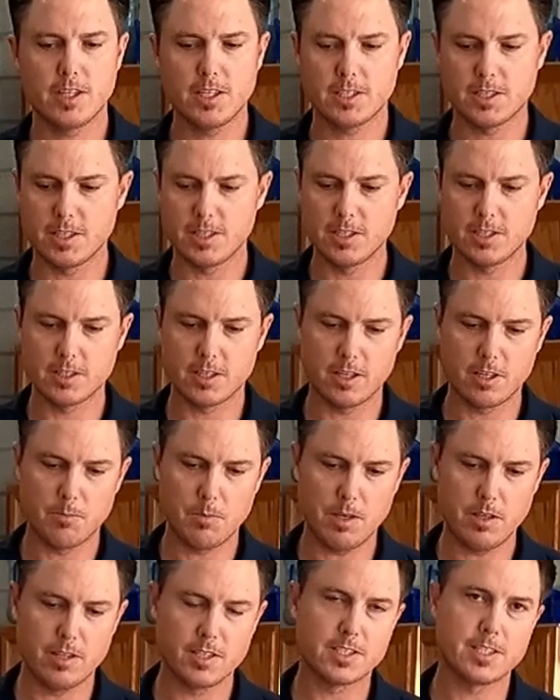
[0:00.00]
This is going
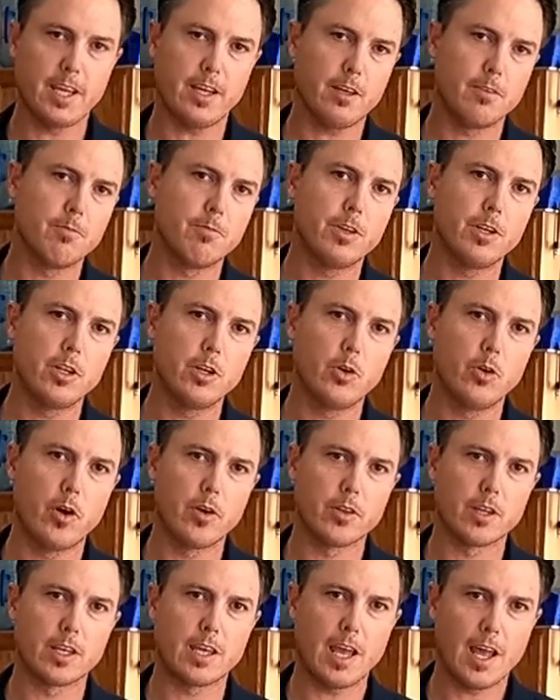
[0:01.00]
to be the second video
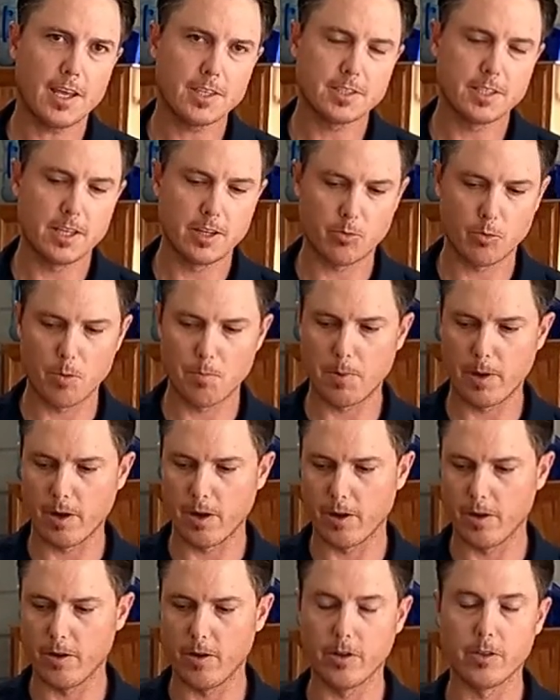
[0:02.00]
on the gas tank
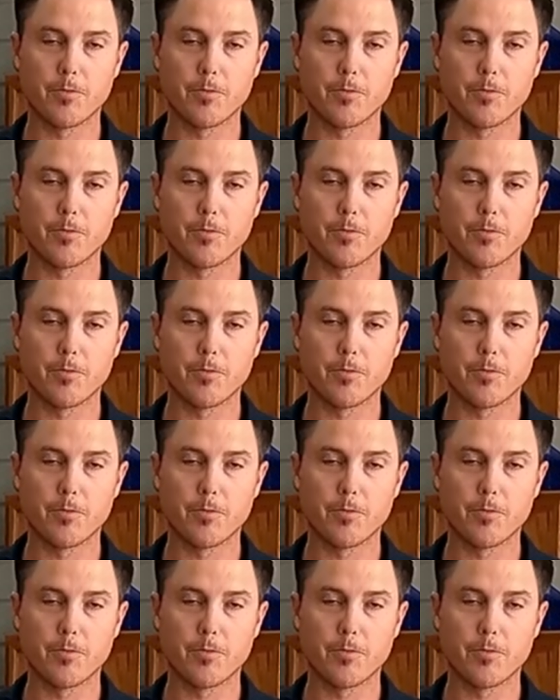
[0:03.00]
repair.